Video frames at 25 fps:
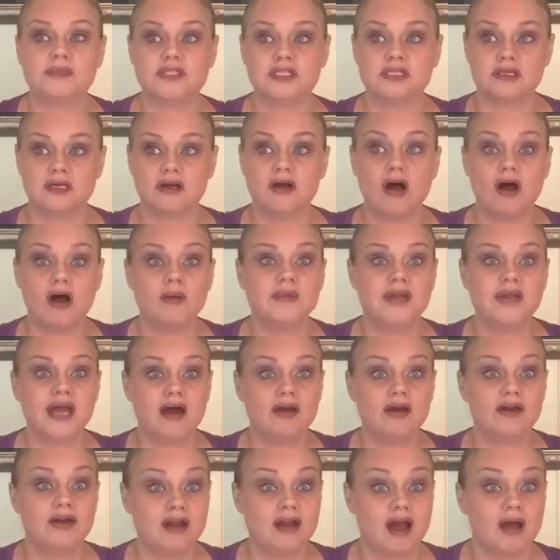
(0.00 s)
to calm
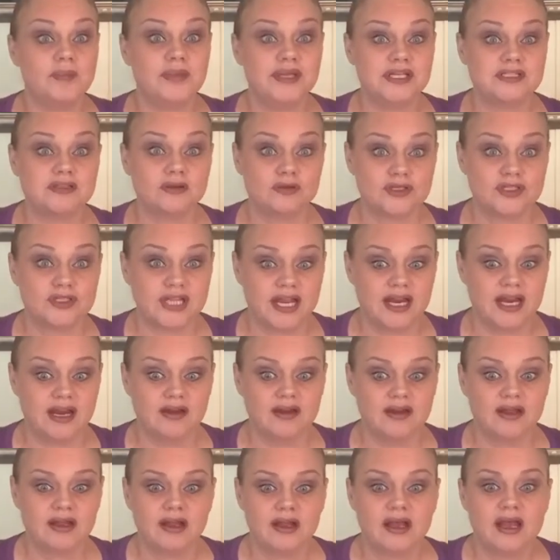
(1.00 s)
down and not be so
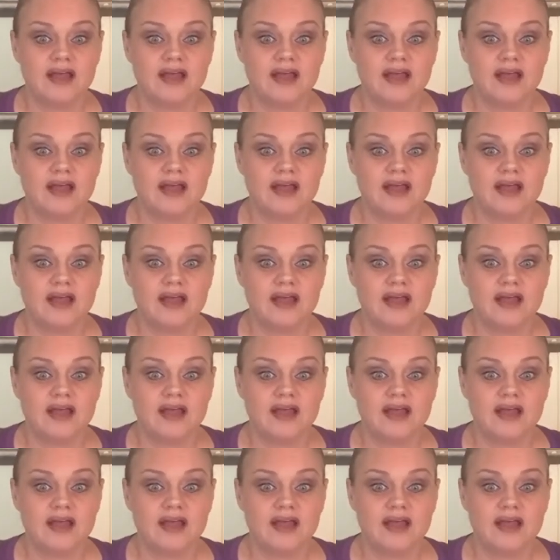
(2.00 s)
scared.